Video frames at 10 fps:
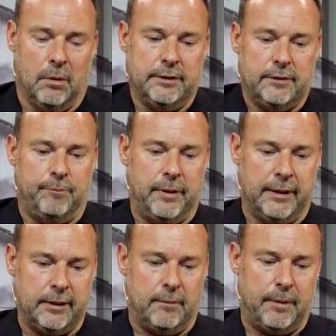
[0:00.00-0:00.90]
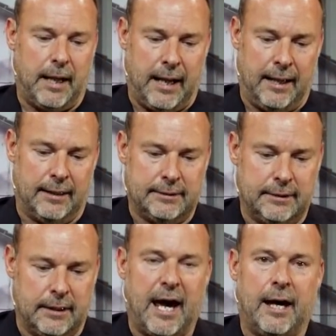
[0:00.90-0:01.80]
months of pent up
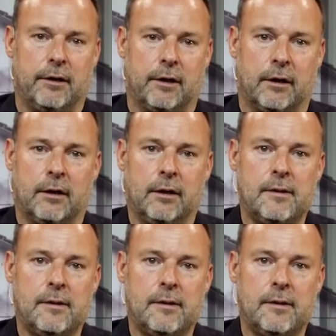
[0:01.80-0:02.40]
angst and anger.